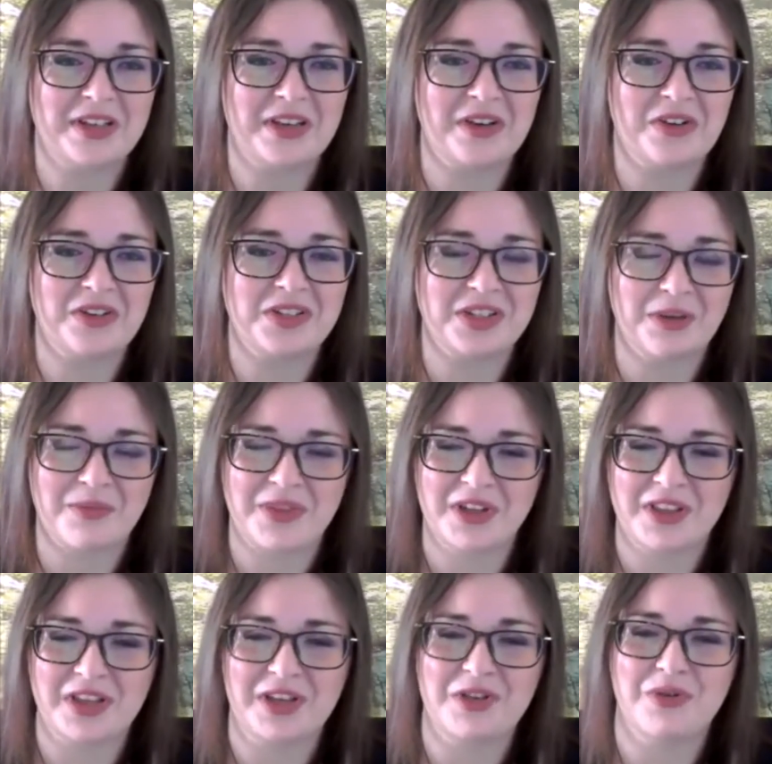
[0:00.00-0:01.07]
something
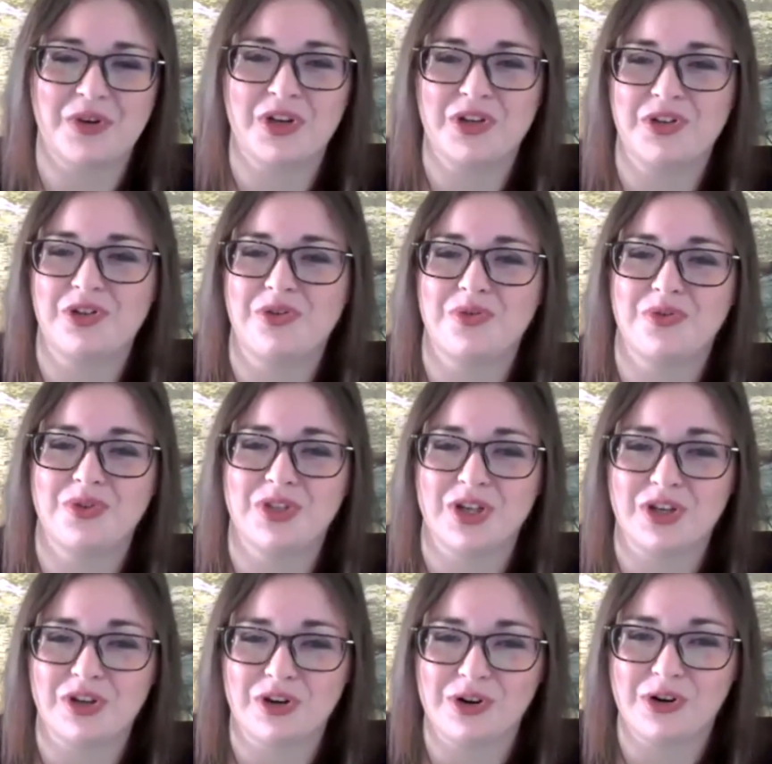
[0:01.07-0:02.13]
that you can use in
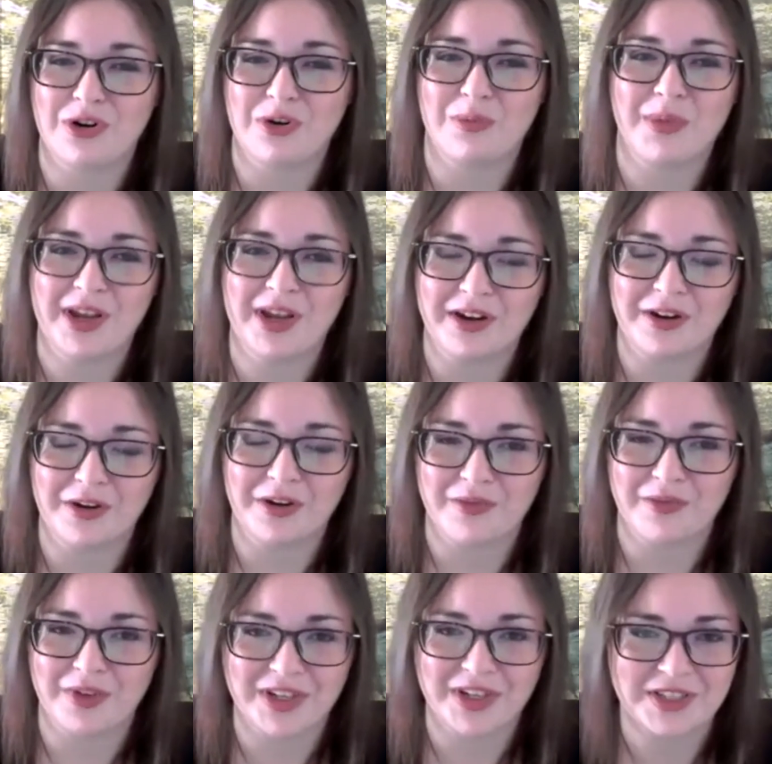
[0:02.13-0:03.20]
your home and on your
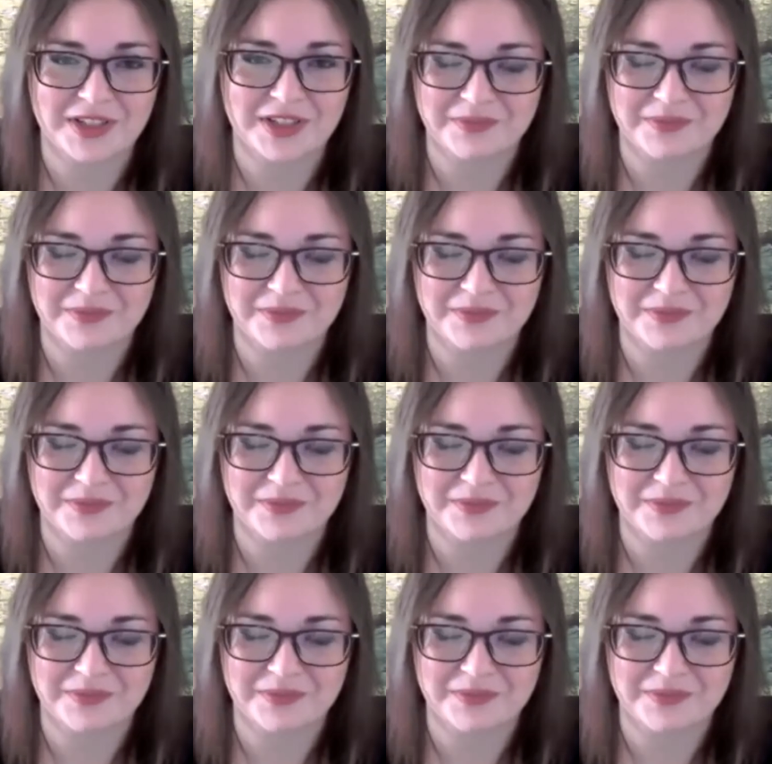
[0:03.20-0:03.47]
face.